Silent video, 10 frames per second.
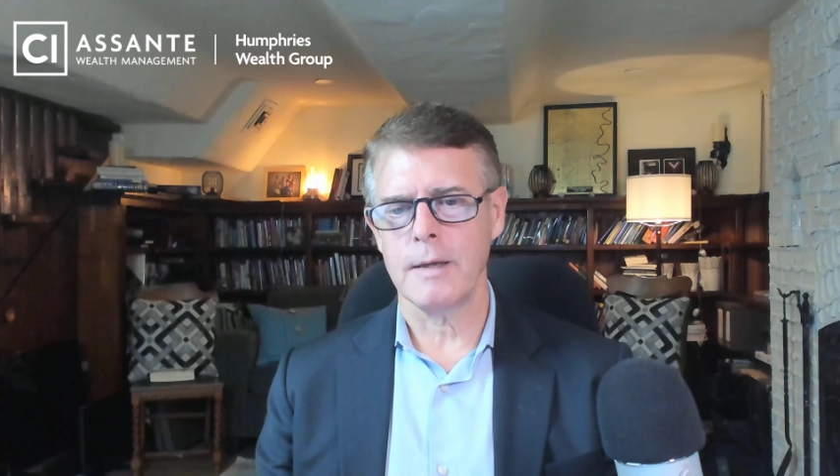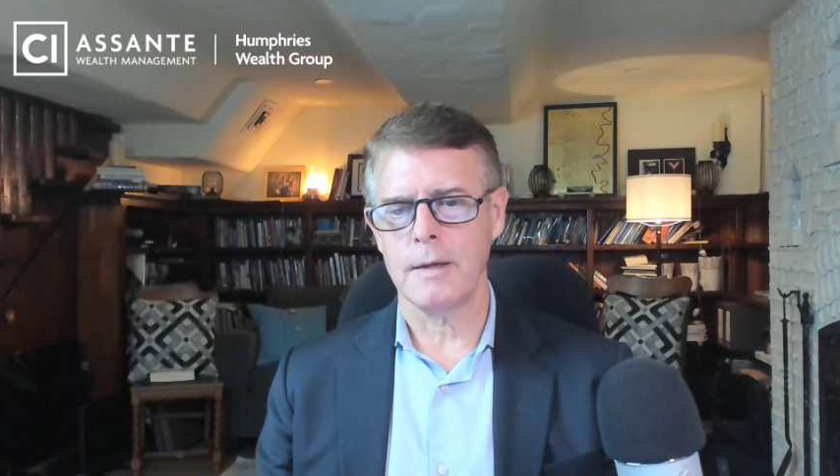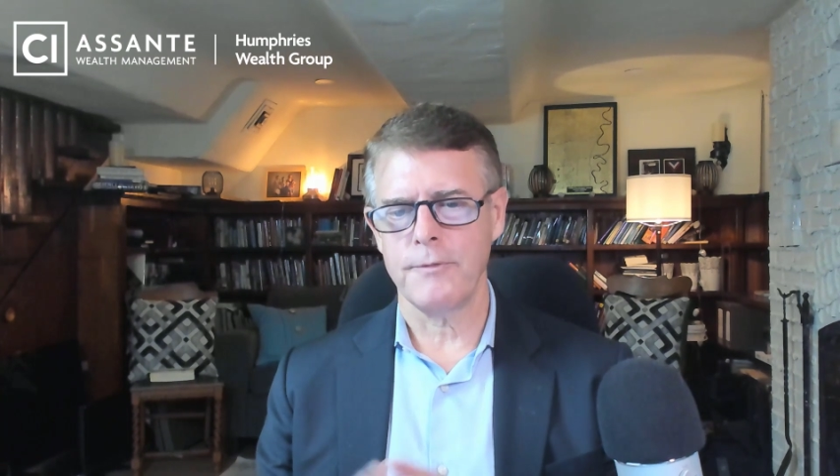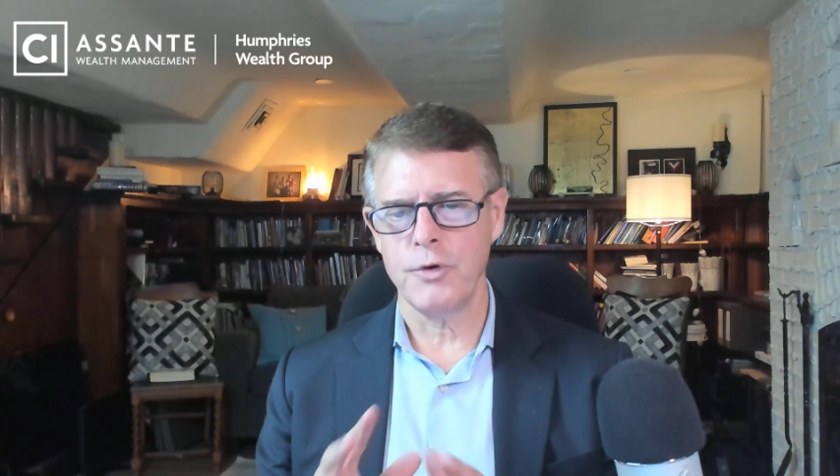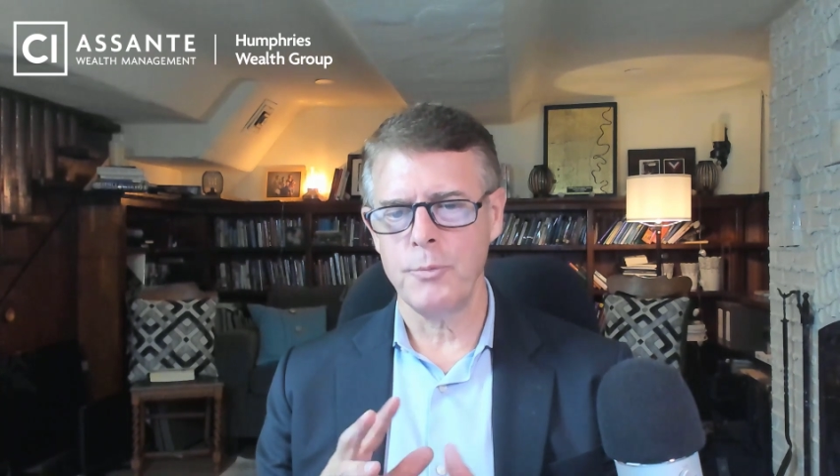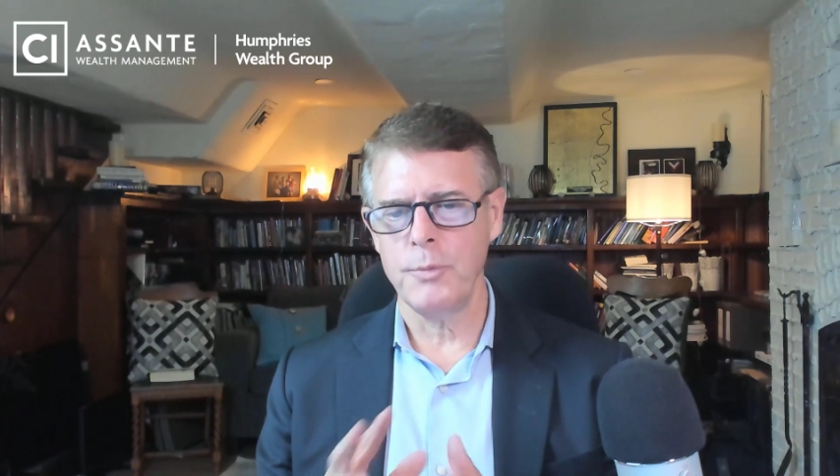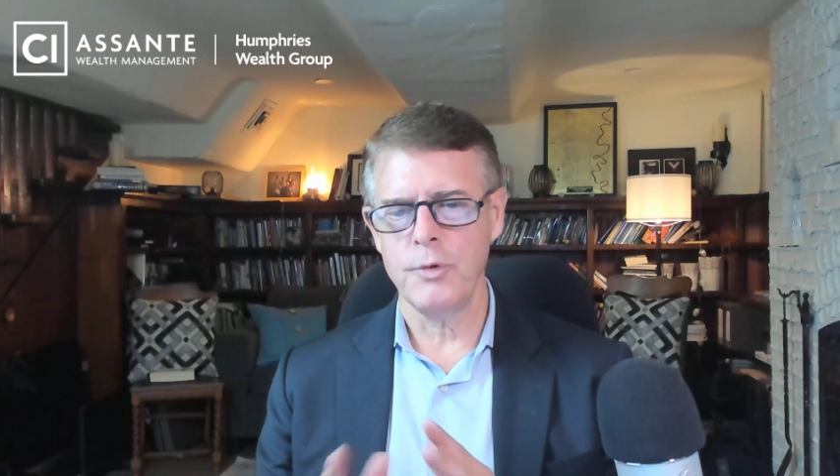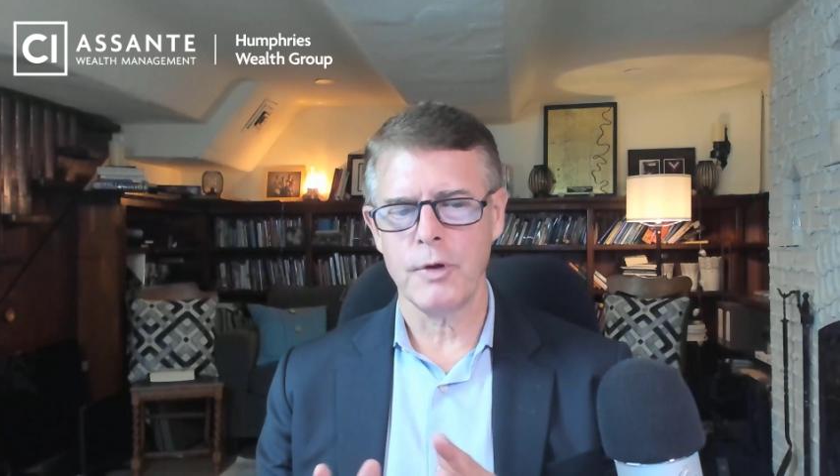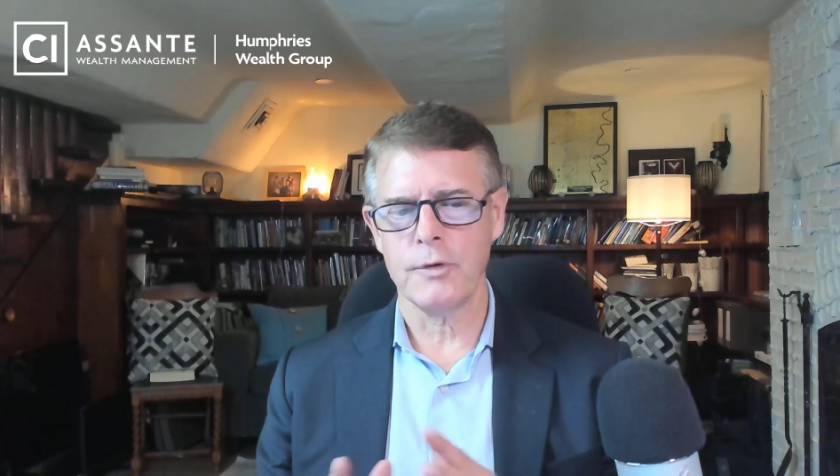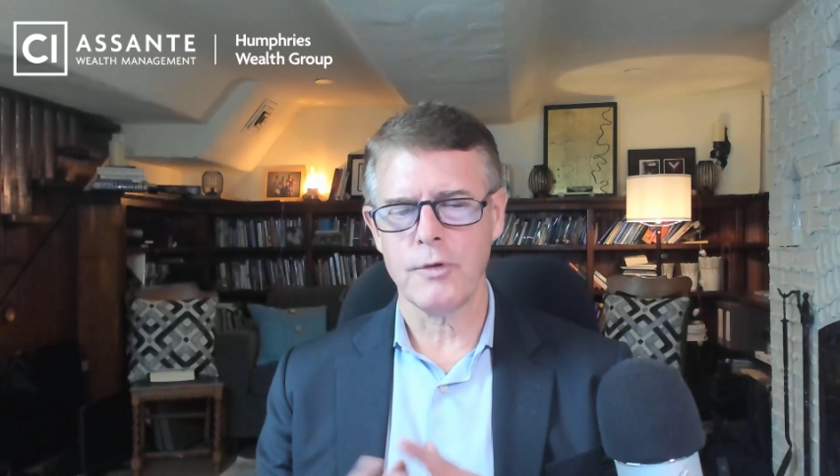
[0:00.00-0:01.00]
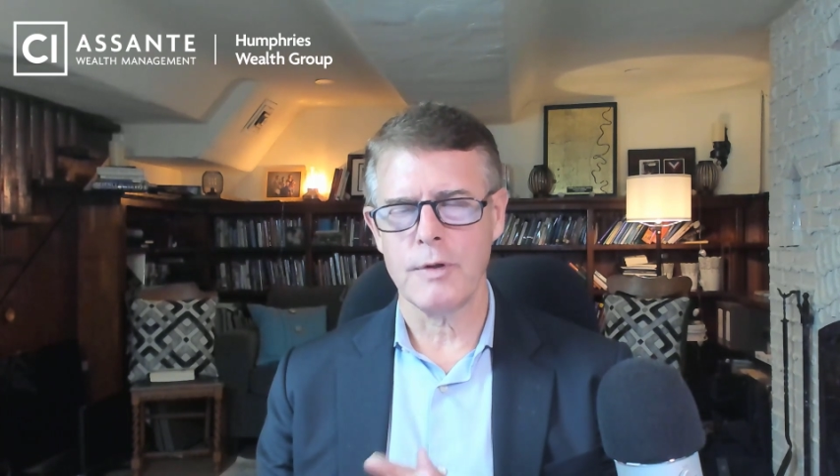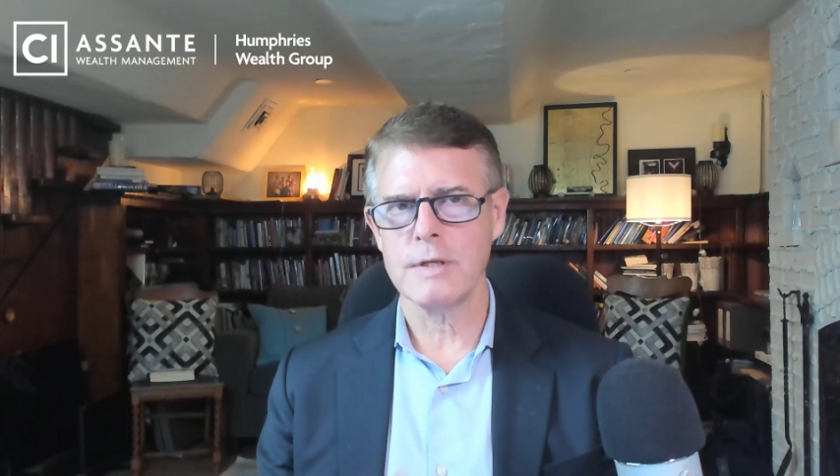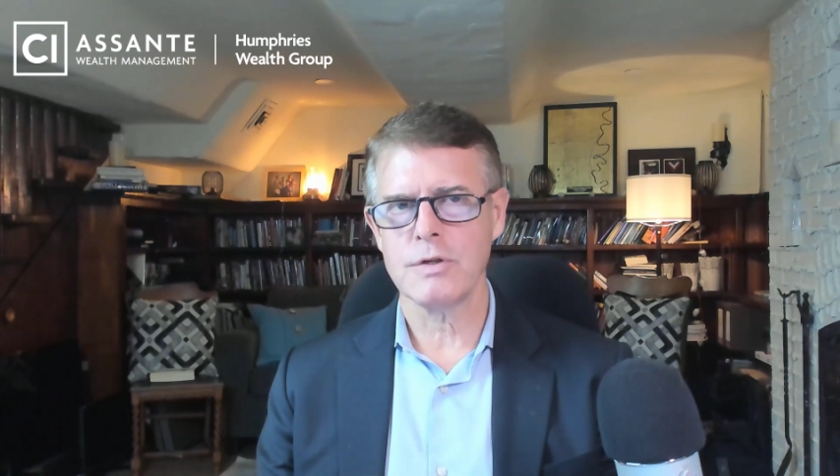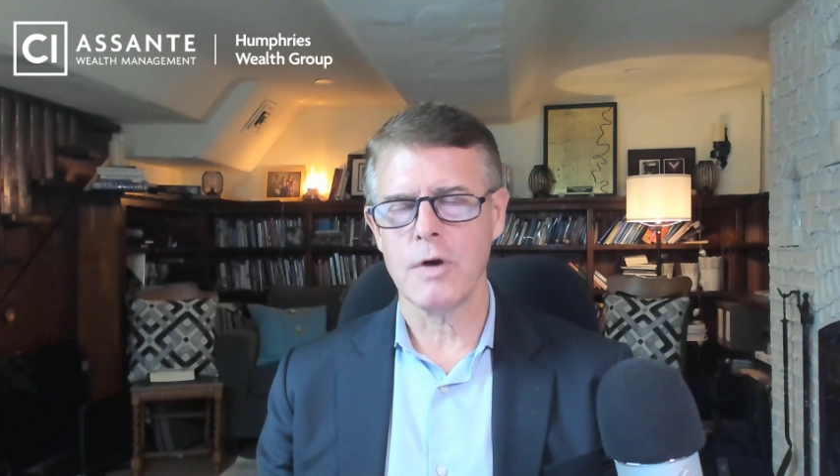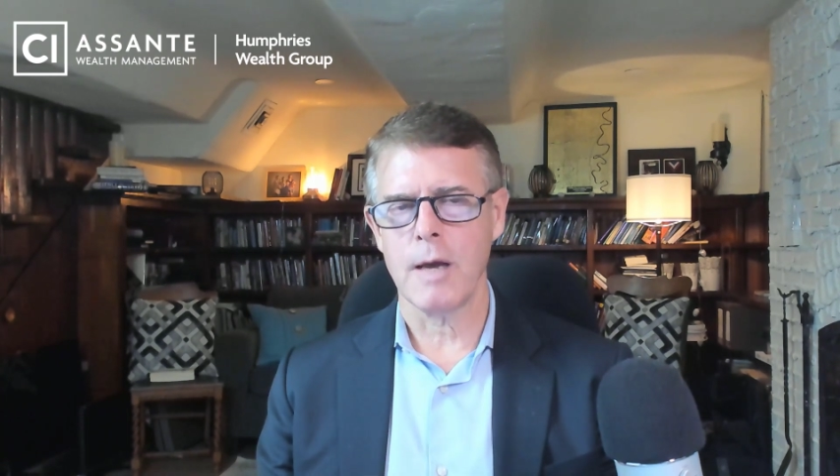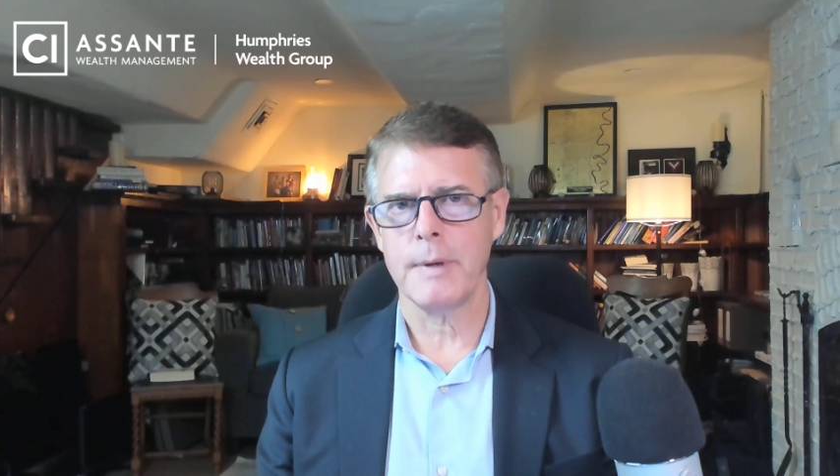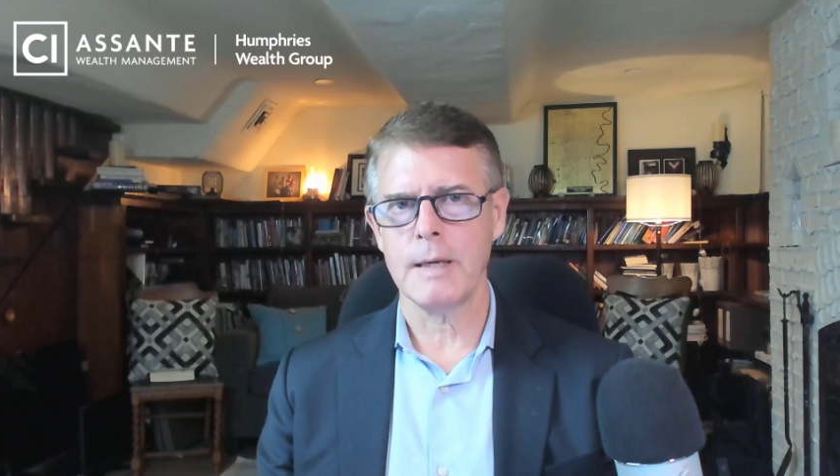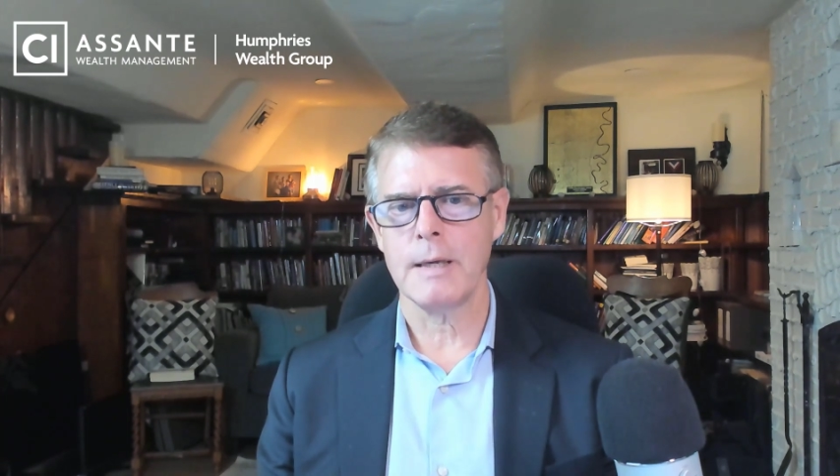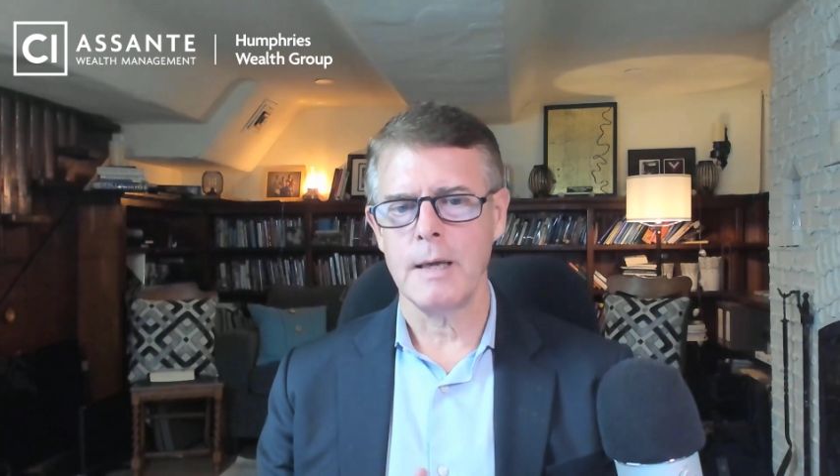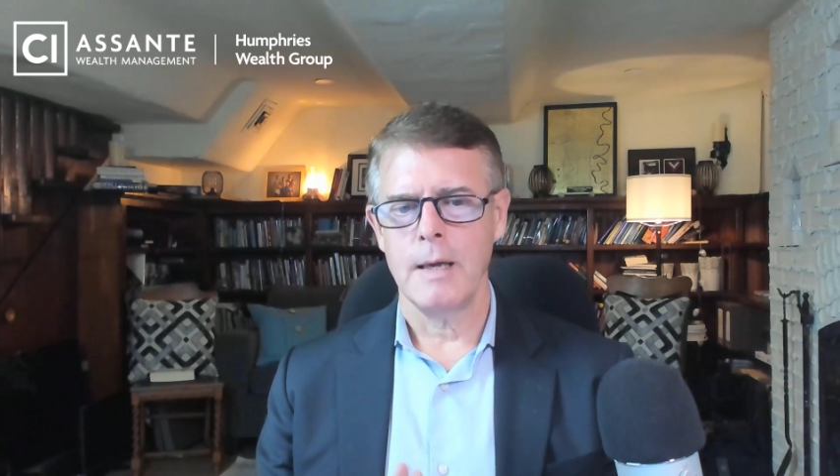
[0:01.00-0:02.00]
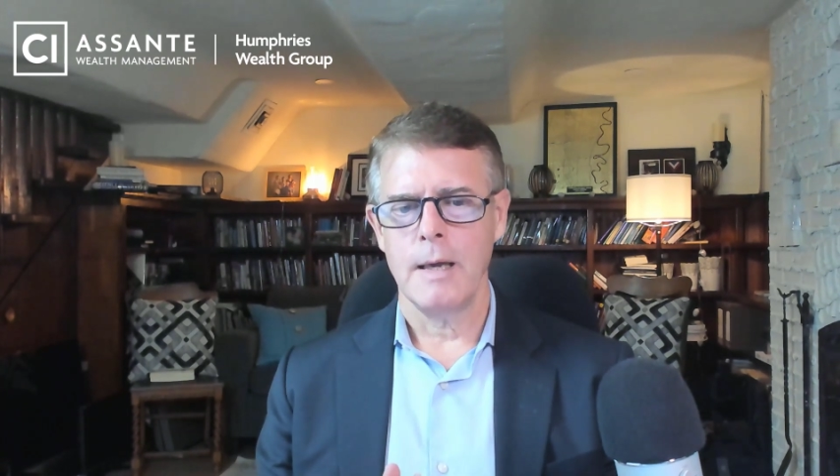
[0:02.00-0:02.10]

a few musings on this topic.